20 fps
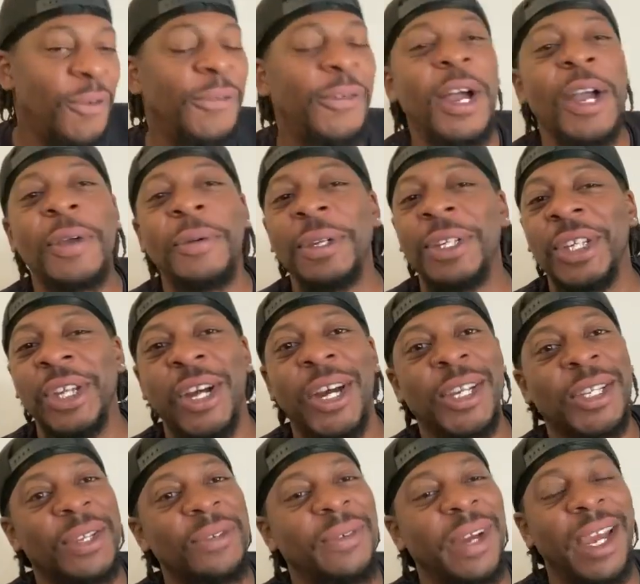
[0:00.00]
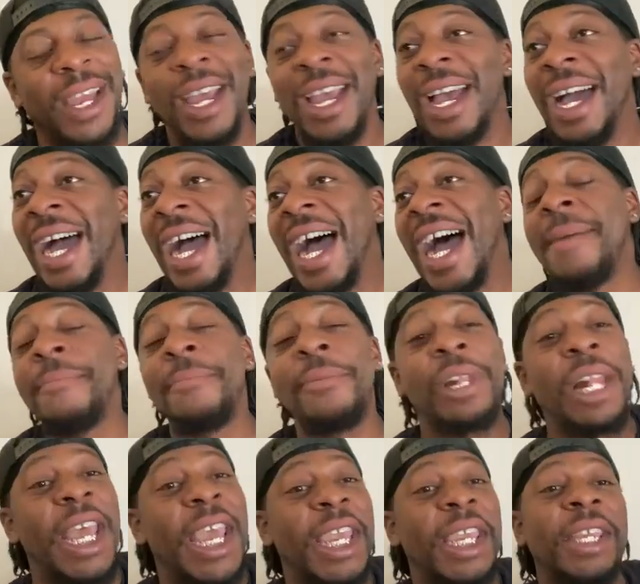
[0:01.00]
fuck with Charleston White. I'm
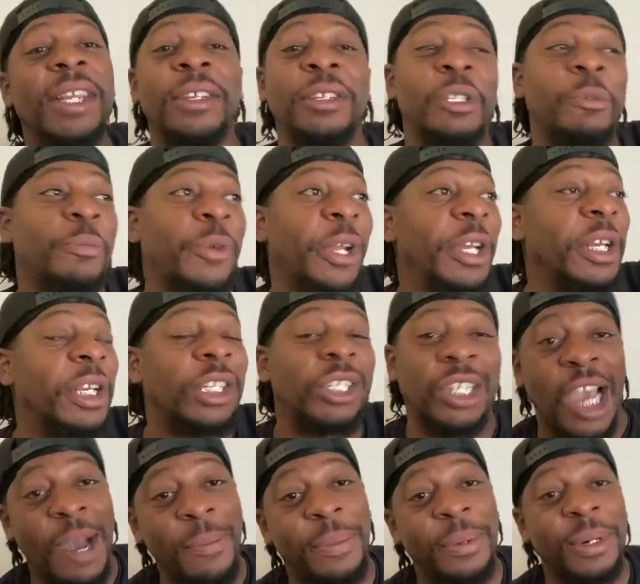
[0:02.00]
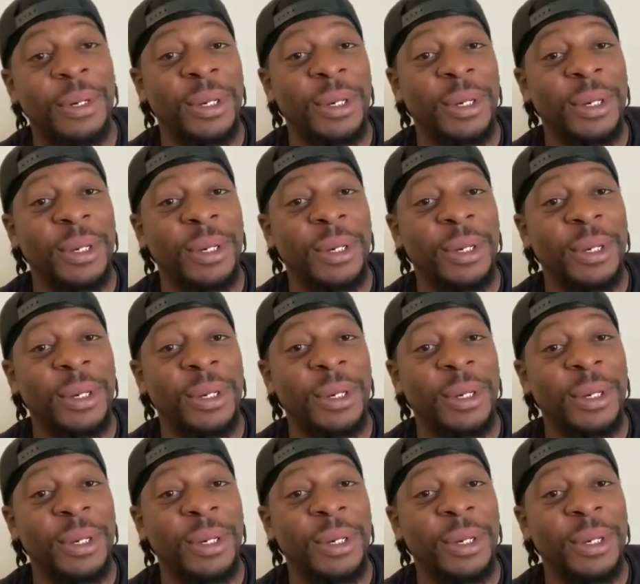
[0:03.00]
glad he didn't spray the chopper.